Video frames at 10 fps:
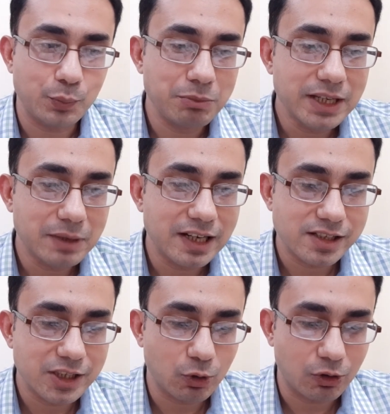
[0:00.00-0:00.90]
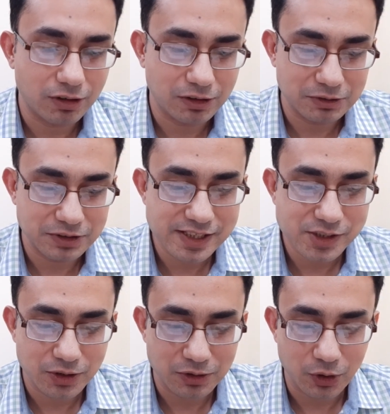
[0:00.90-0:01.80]
me mentioning
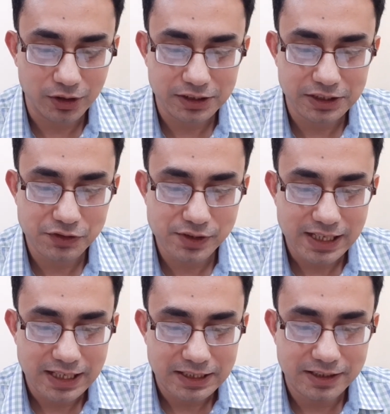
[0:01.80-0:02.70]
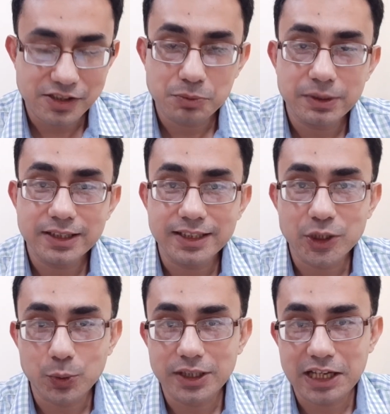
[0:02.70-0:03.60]
these alternatives doesn't mean that
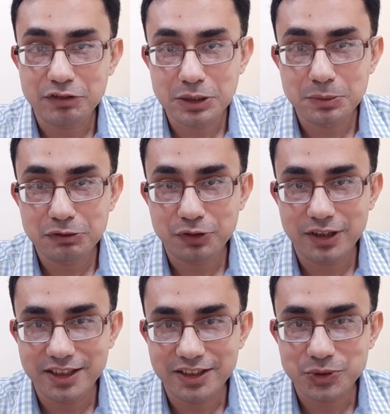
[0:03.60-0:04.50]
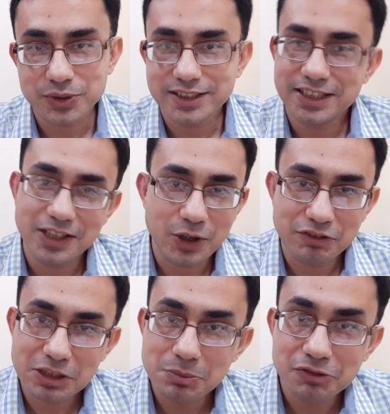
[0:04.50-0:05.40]
they're only available for Linux. Okay, they're
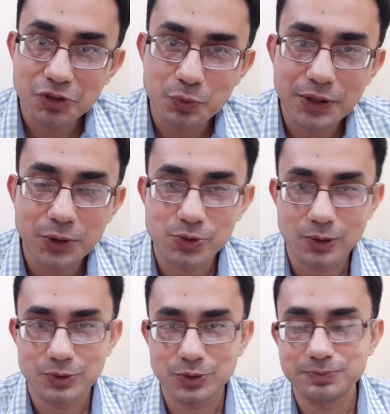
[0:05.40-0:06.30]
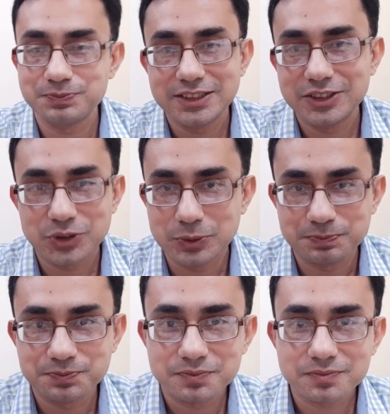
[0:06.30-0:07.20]
available for Windows also. So
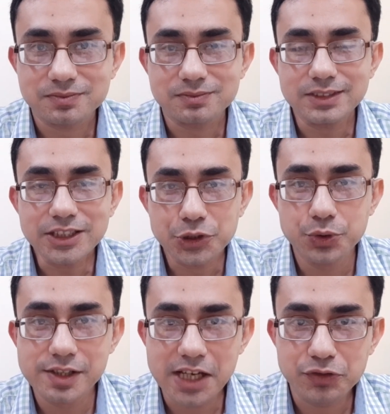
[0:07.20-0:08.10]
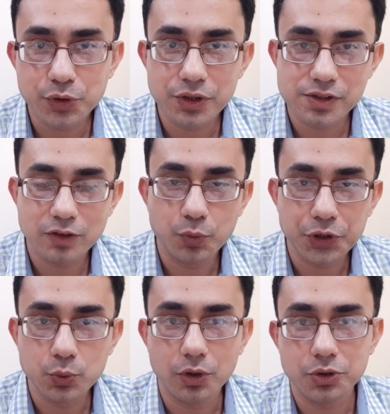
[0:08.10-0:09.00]
you decide for yourself
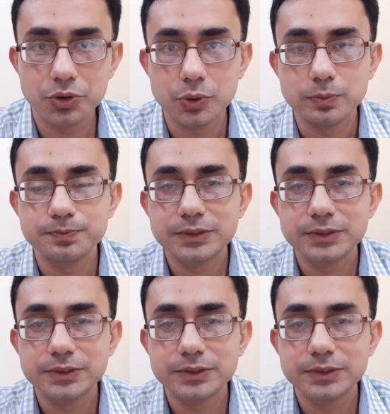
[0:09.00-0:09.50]
what you want to do.